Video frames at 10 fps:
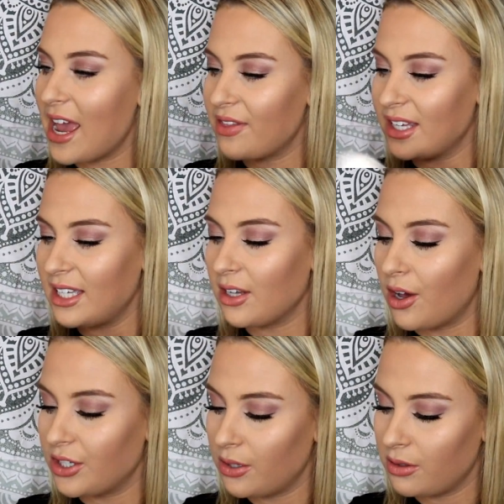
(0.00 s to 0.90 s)
and this is
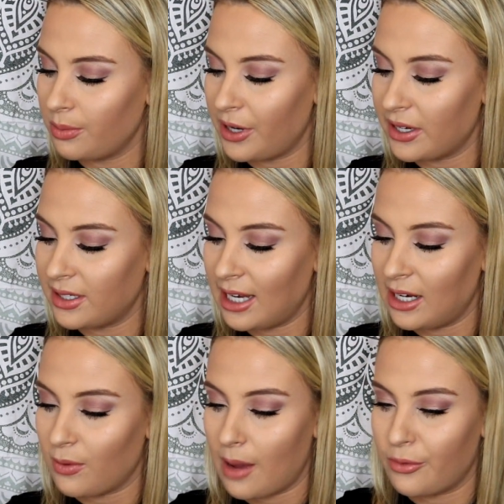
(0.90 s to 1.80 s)
also in the brand
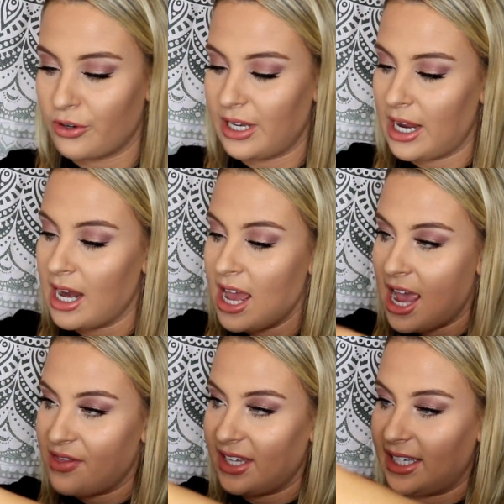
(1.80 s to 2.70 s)
Sadie Robertson,
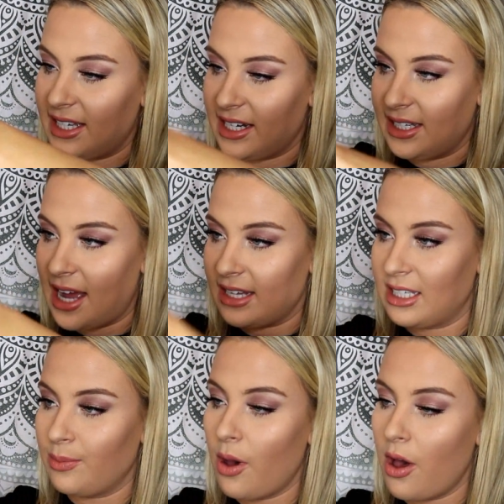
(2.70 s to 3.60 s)
and this is in a size
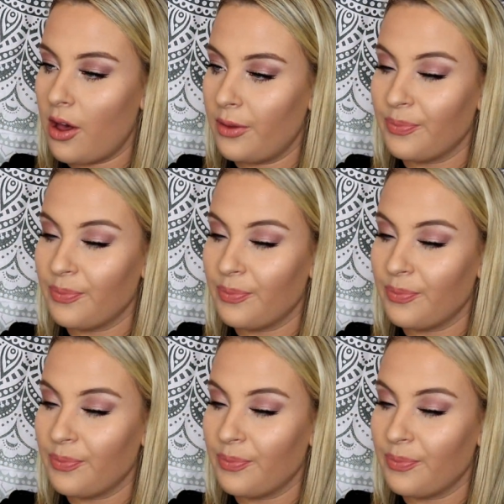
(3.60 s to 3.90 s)
small,